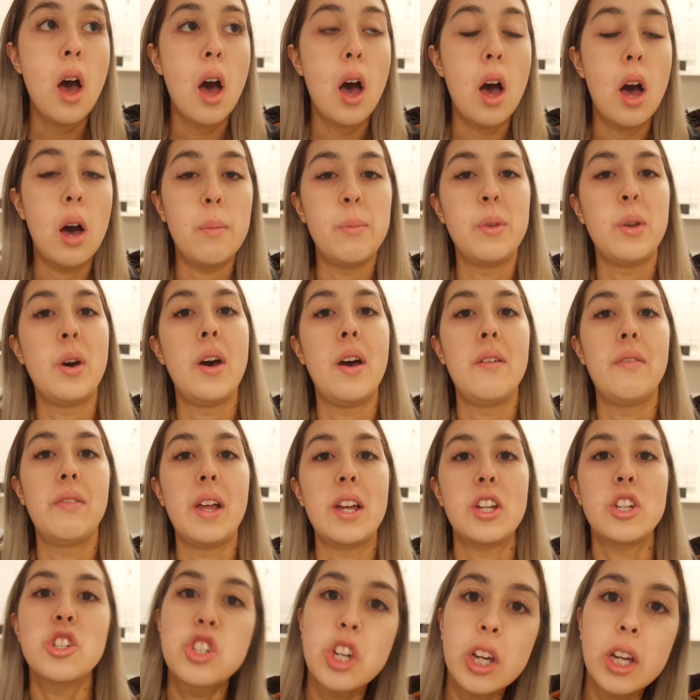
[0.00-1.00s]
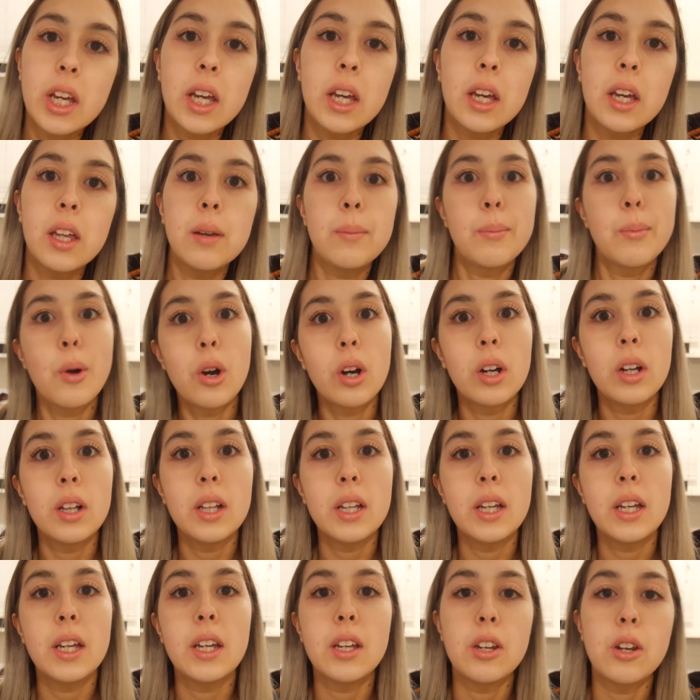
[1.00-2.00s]
They'll have like chicken,
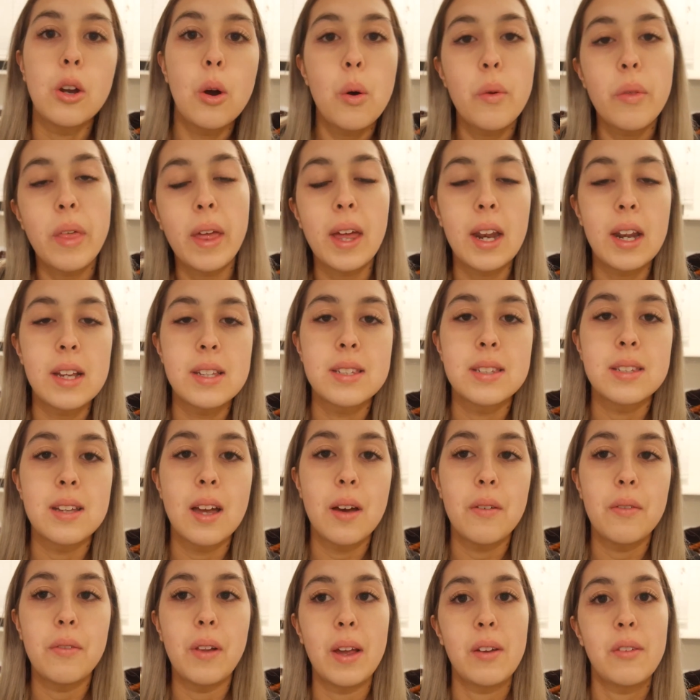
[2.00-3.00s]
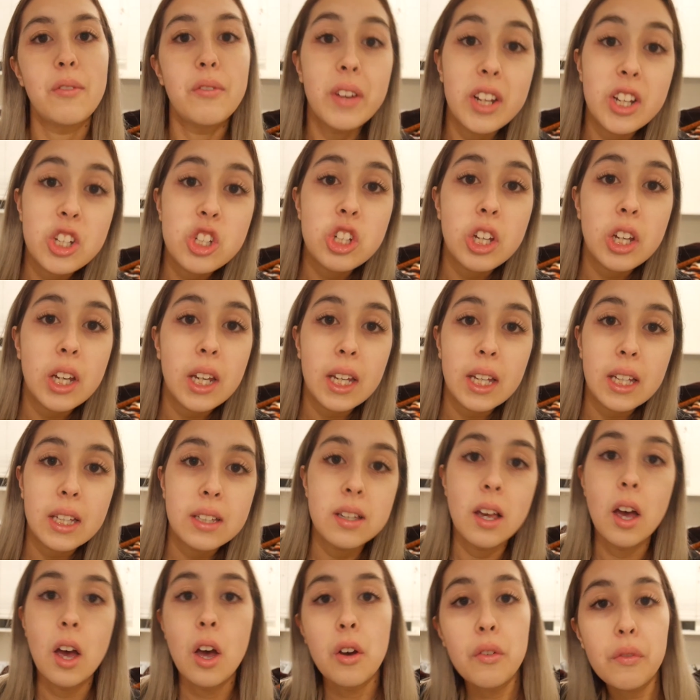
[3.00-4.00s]
broccoli, you know, all that kind of stuff, like
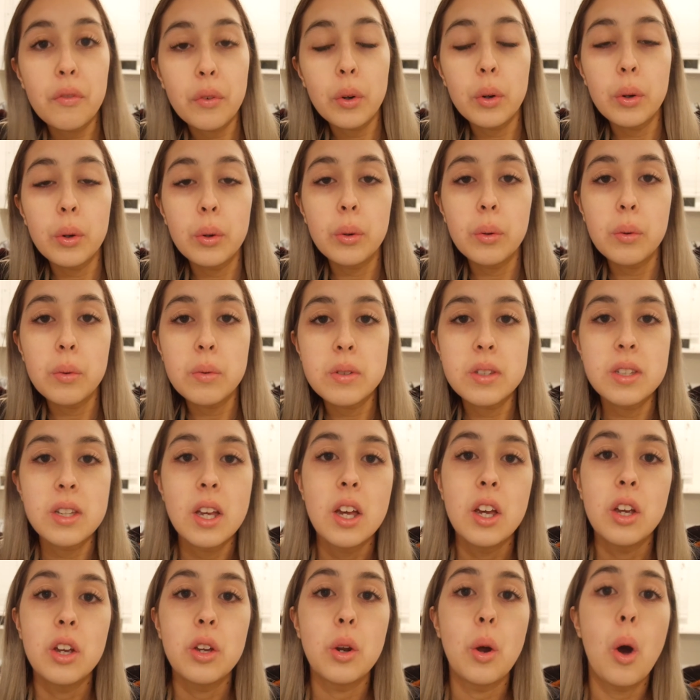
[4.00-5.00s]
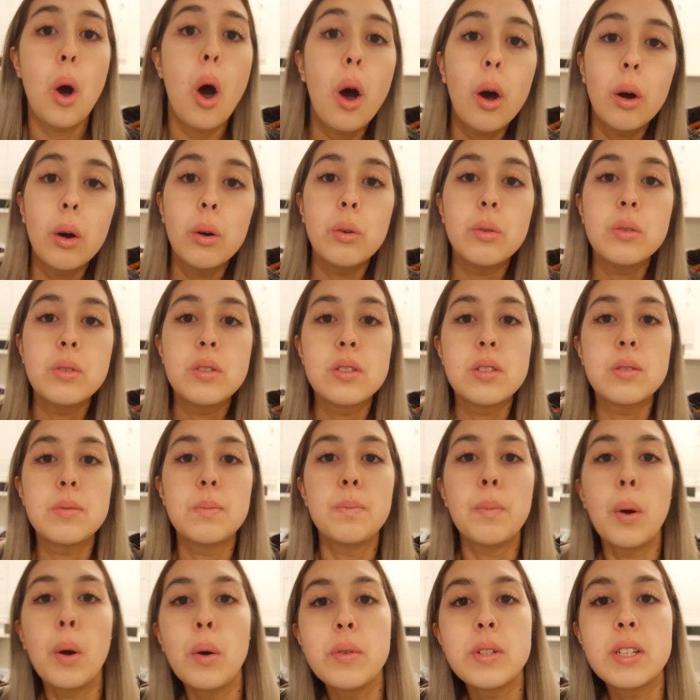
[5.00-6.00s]
veggies, fruits, you know, oats,
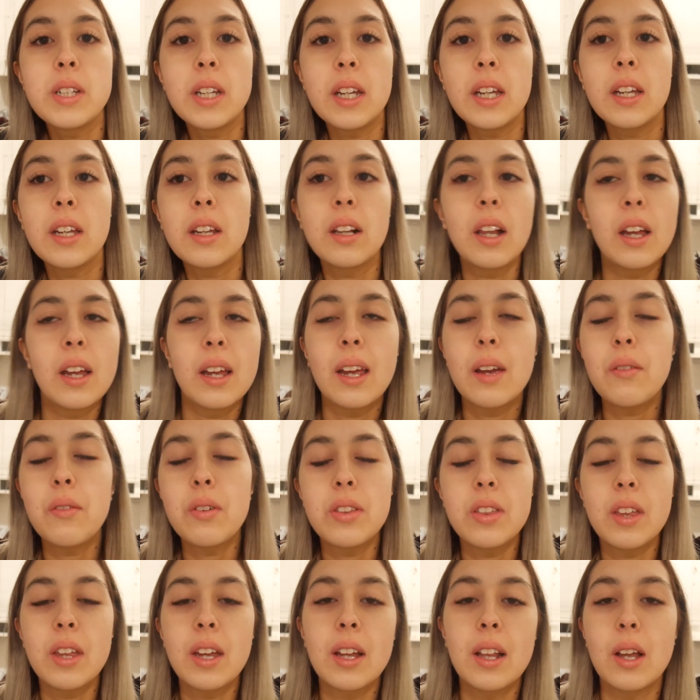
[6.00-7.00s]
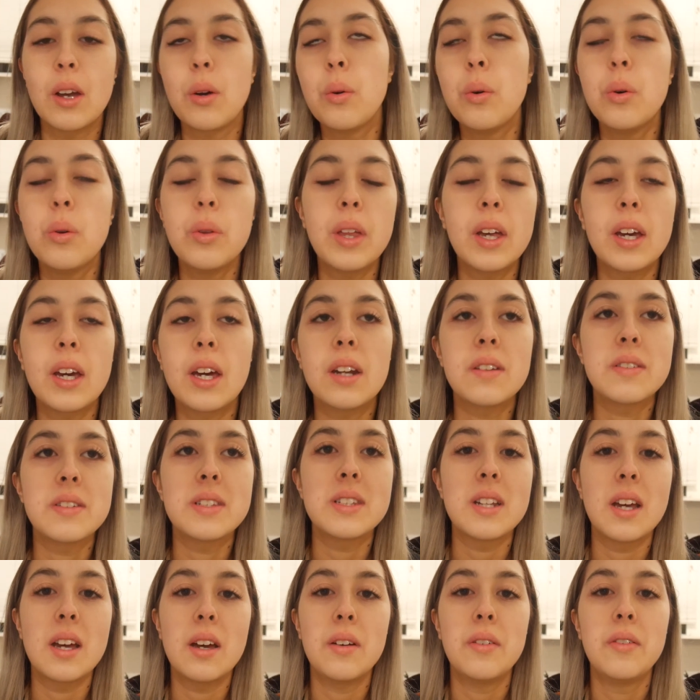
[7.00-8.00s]
protein, like everything, like all that kind of
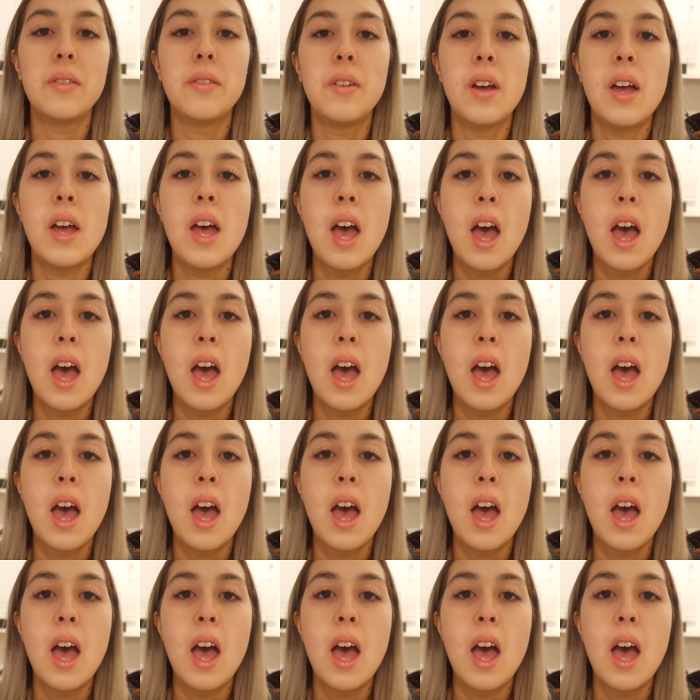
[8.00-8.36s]
stuff.